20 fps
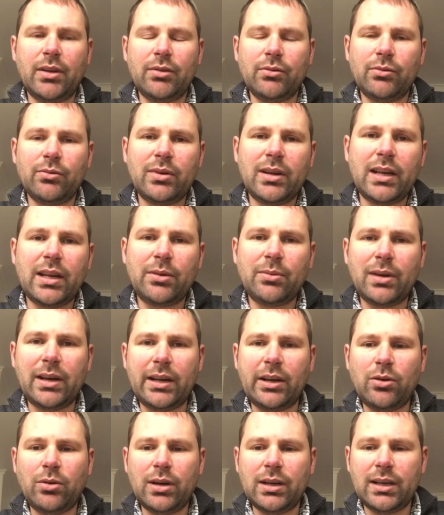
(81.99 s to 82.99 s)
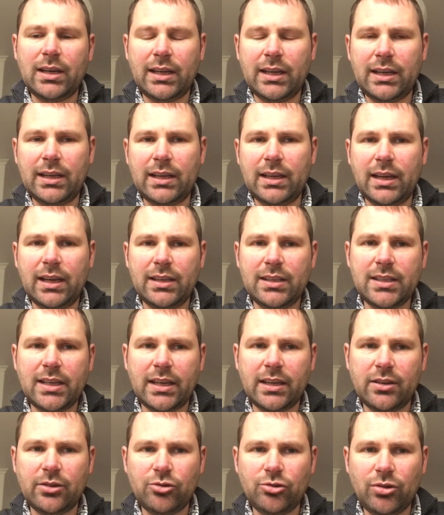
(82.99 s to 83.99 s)
really, really quickly and
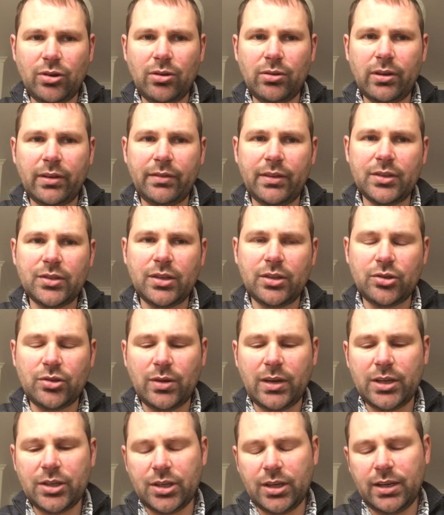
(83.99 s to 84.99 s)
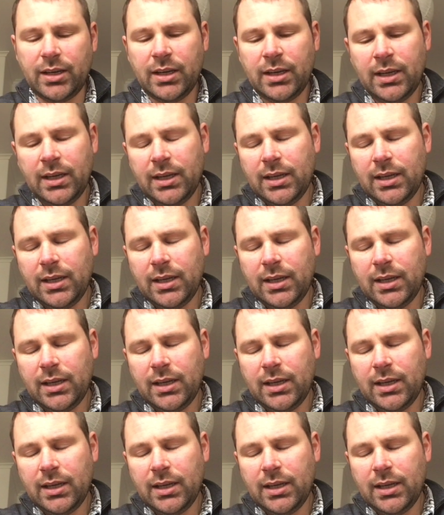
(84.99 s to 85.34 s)
take control of the situation.